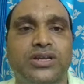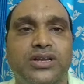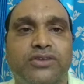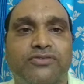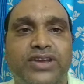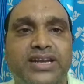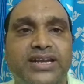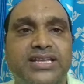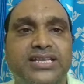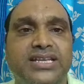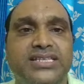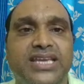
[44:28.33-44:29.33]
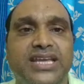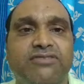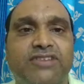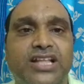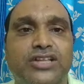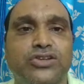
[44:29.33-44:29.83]
For integer, scale
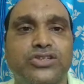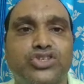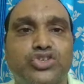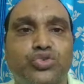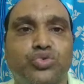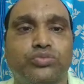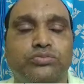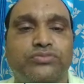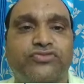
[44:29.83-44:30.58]
value is 2.